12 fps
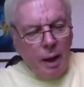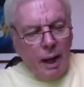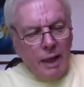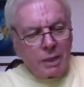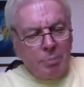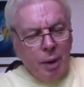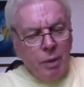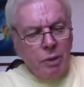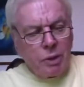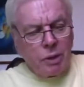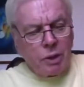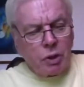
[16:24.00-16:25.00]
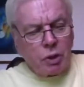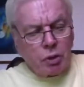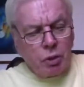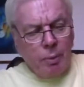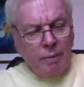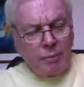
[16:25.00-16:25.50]
exposure to
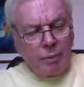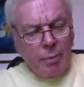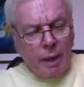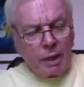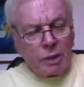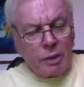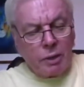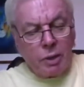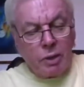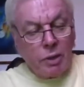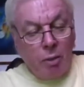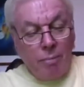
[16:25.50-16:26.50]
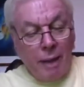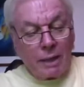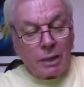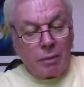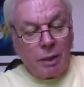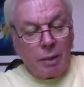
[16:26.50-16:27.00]
true information does not
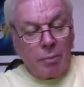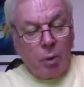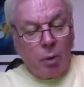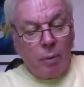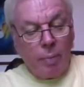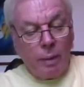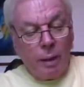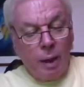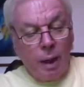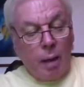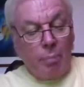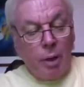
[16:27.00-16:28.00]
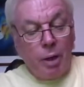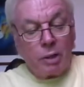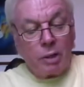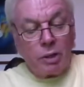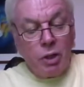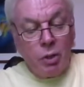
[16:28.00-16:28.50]
matter anymore. A
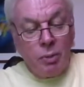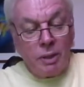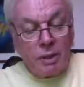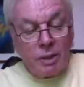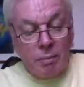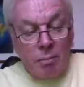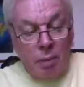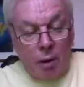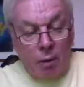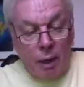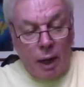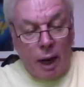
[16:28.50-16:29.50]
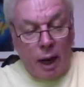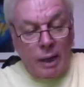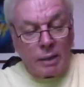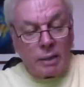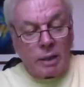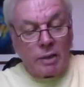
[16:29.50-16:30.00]
person who is
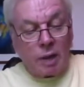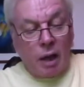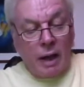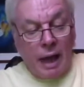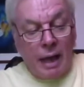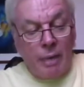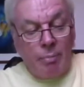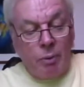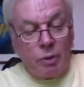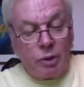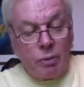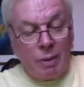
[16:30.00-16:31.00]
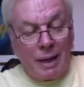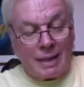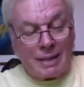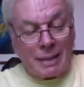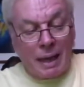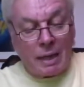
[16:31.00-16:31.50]
demoralized is unable to
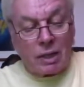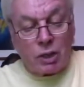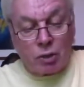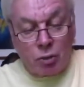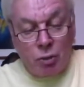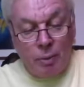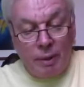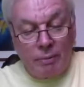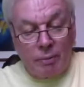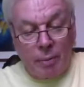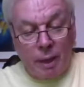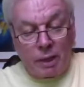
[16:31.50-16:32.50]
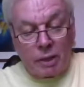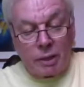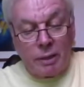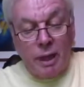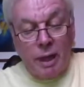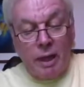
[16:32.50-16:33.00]
assess true
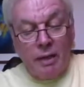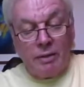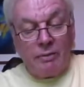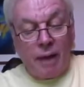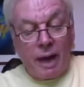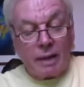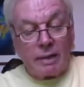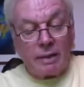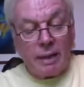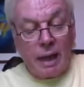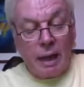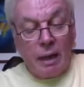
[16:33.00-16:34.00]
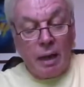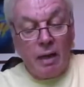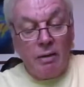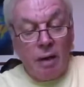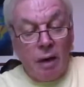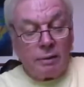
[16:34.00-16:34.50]
information. The facts tell
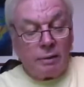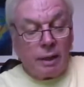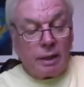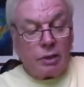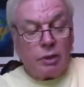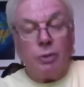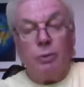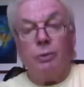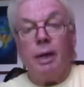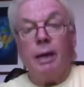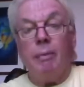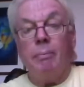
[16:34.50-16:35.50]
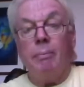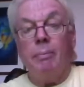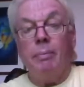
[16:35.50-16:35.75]
nothing to him.